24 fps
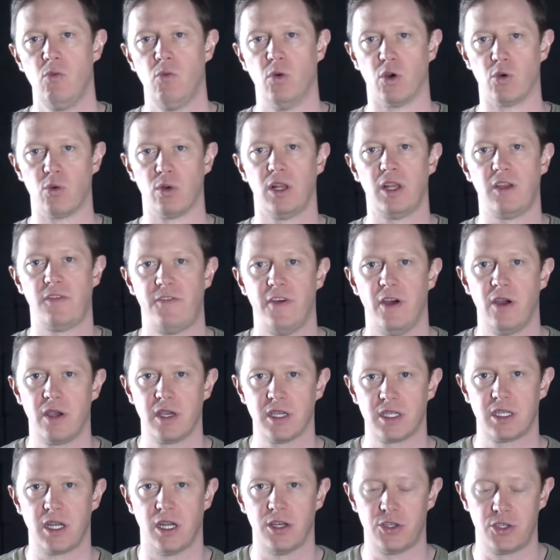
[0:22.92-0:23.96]
we're really
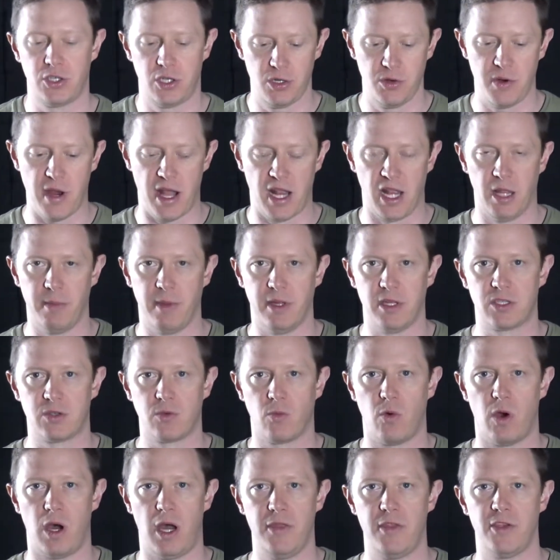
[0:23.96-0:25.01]
focused on two elements.
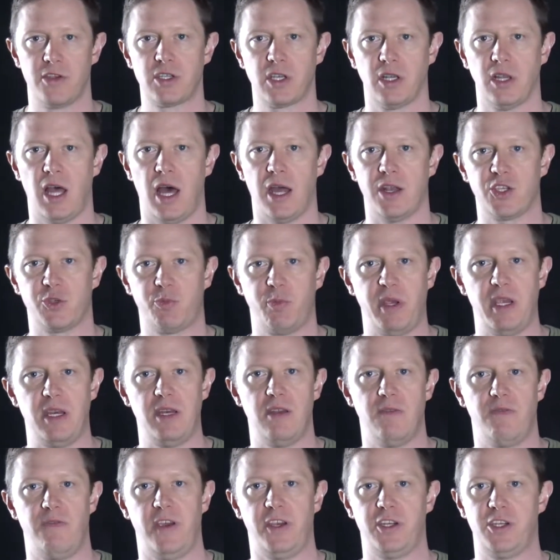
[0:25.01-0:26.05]
One, there's a lot of speed
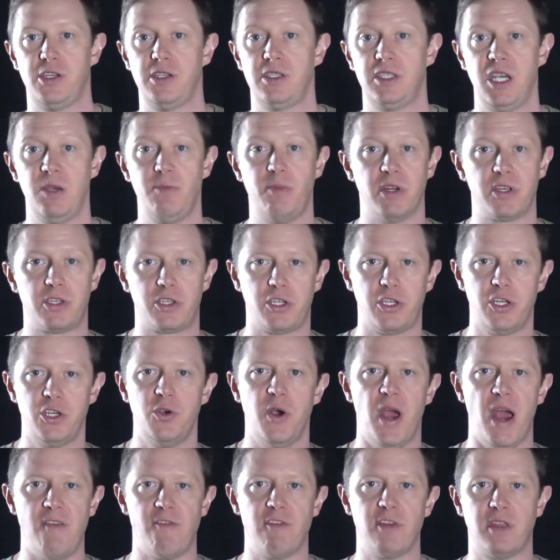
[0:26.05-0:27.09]
and efficiency, but
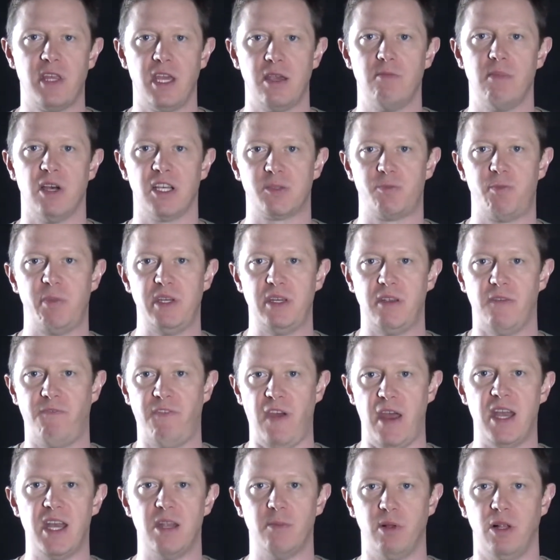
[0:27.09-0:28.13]
two, everything must be
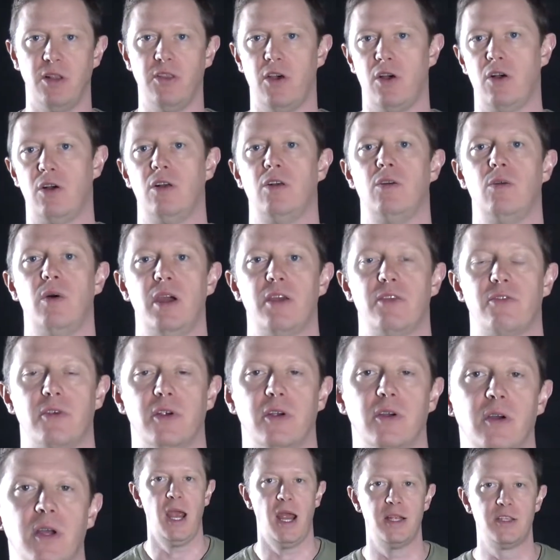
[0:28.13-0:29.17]
defendable the whole way
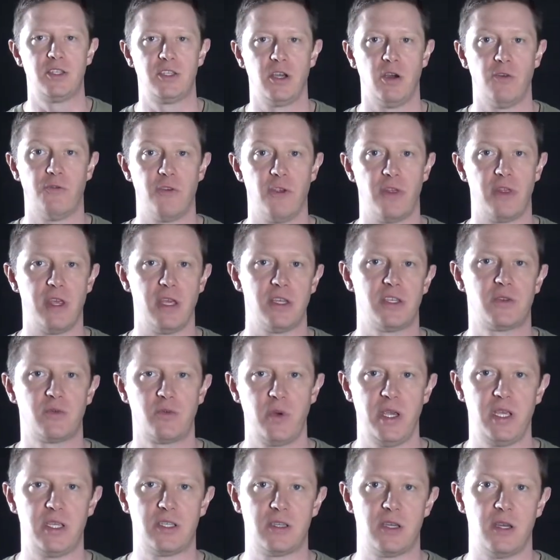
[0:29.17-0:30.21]
through. And so for this
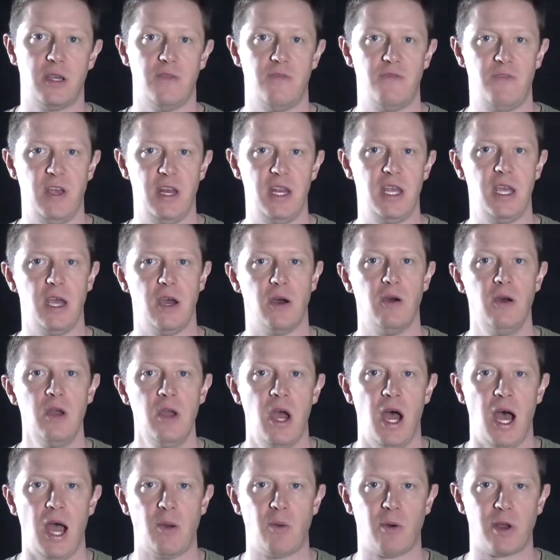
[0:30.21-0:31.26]
week's video,
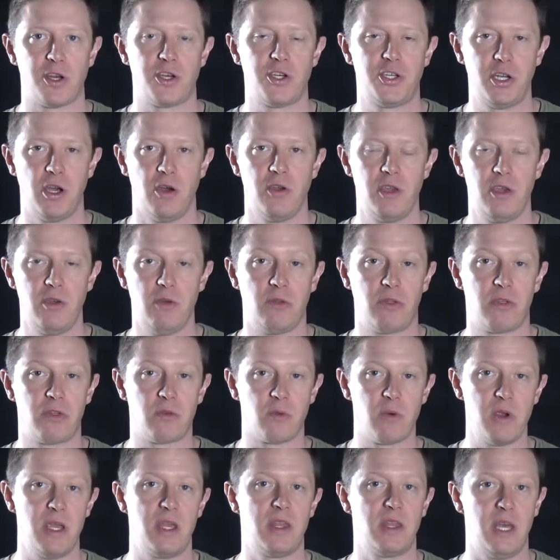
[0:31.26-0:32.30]
I want to show you
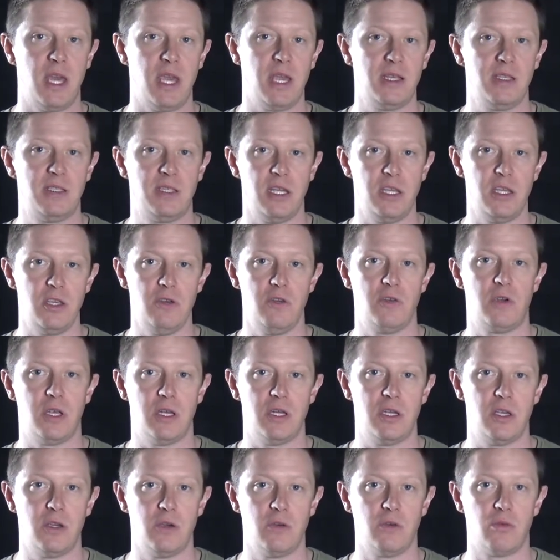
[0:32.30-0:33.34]
3 things that you
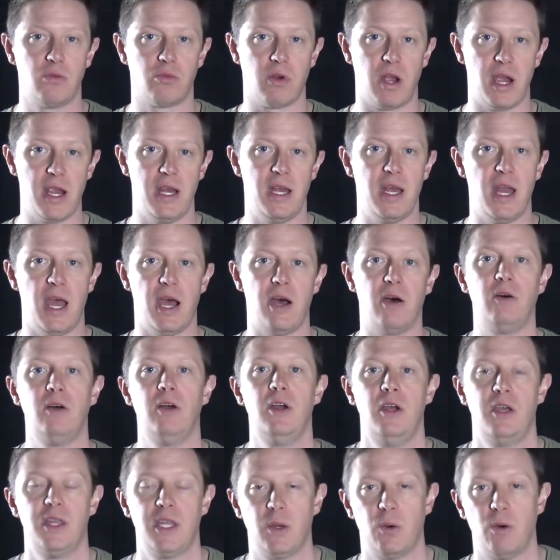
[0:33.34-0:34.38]
can do right now
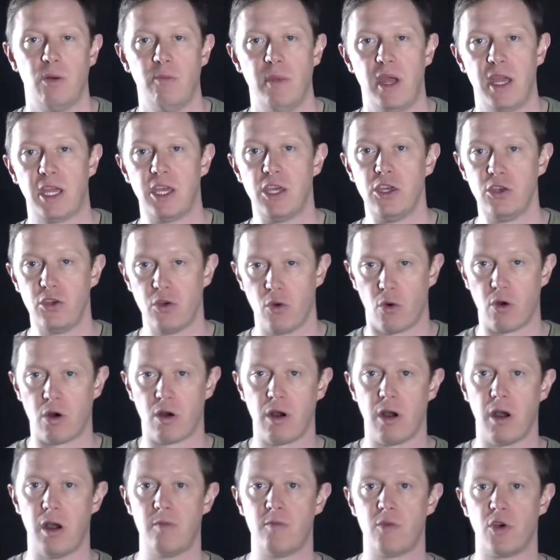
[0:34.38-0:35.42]
that will make
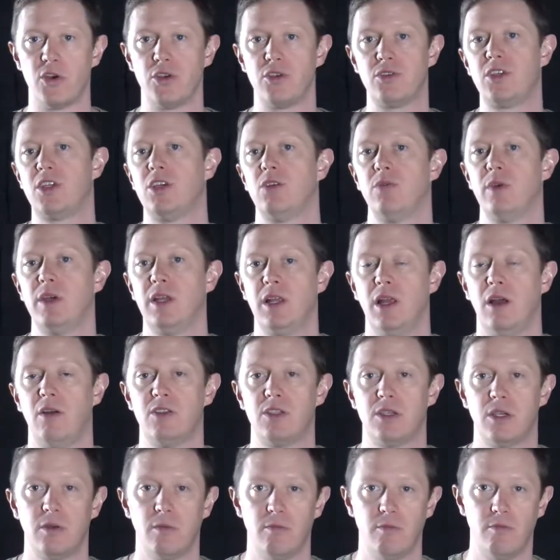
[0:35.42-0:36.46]
your emergency
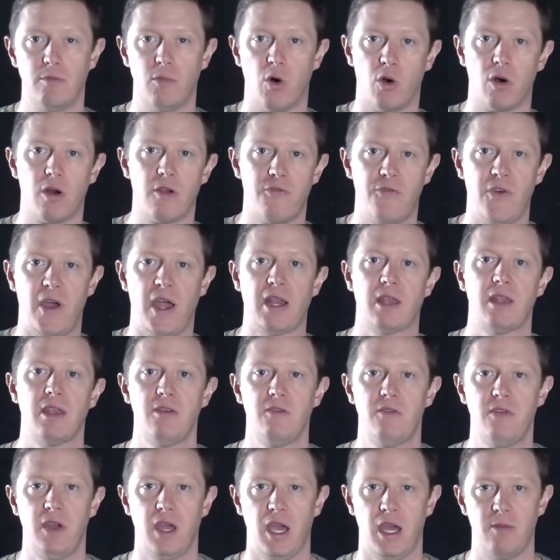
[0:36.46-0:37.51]
reloads more
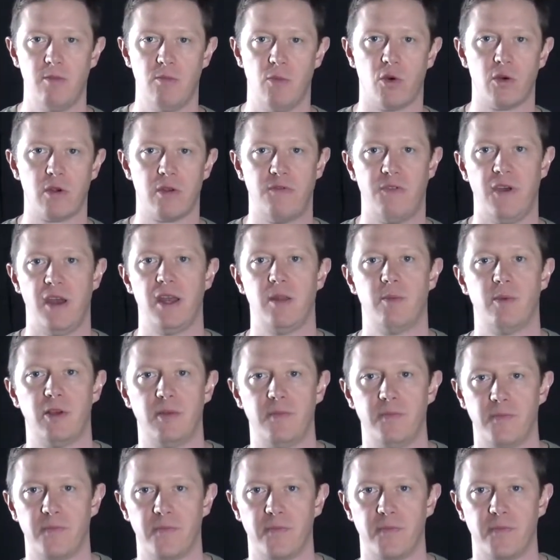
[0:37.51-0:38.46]
effective and more defendable.